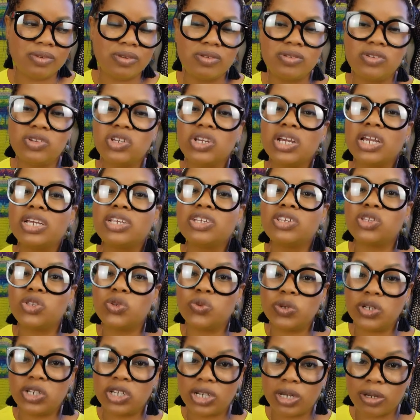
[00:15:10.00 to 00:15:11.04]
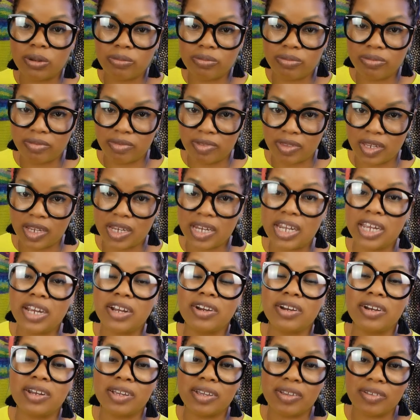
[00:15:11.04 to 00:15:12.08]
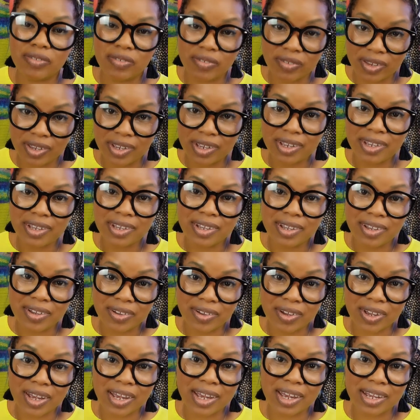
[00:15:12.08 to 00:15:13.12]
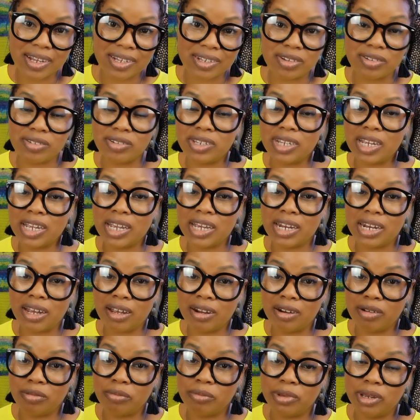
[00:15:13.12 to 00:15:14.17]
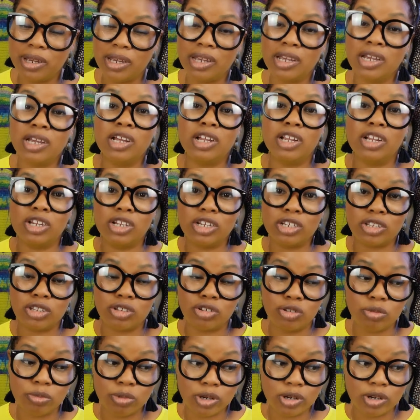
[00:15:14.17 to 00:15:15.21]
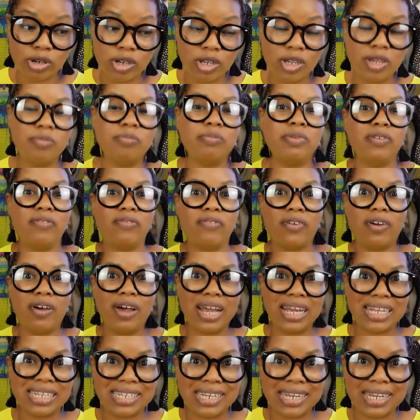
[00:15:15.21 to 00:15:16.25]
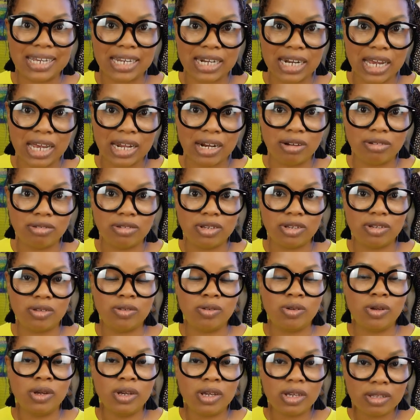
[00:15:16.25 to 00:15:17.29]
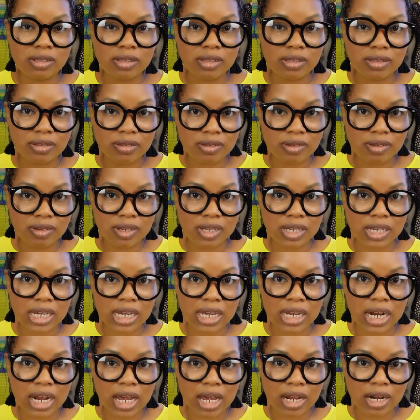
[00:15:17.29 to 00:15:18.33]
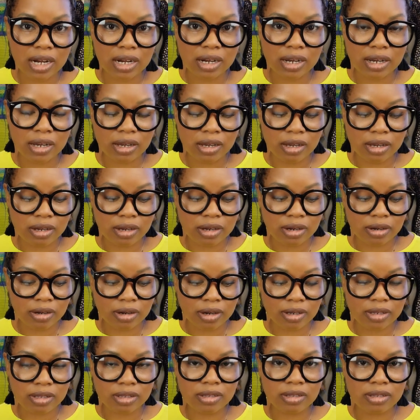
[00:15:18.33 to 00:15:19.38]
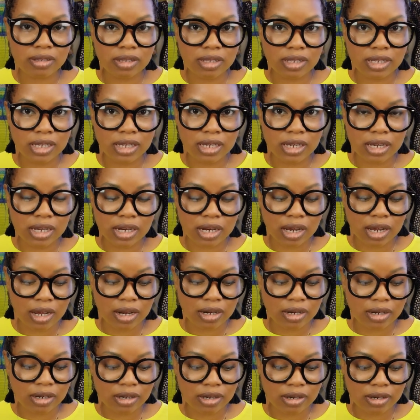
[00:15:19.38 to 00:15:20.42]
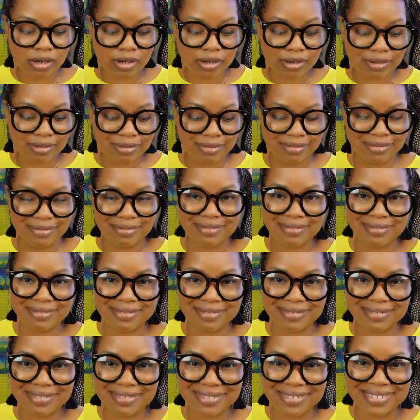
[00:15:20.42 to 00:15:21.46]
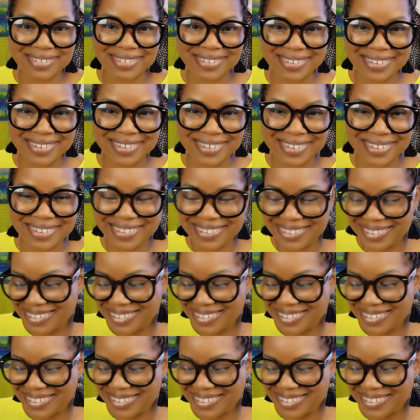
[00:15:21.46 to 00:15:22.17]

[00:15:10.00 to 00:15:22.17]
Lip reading: you switch up the narrative. Okay, don't take it out on me. Listen, you better leave before I take it out on you. Get out of here. Get out of here.